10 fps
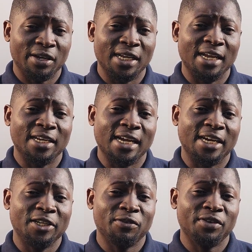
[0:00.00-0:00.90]
at
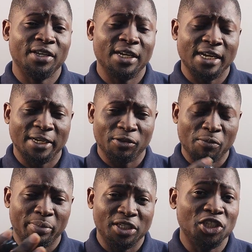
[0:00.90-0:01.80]
the end of the uh,
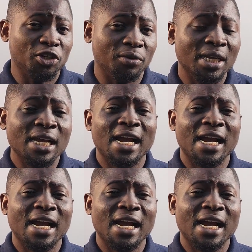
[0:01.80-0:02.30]
competition,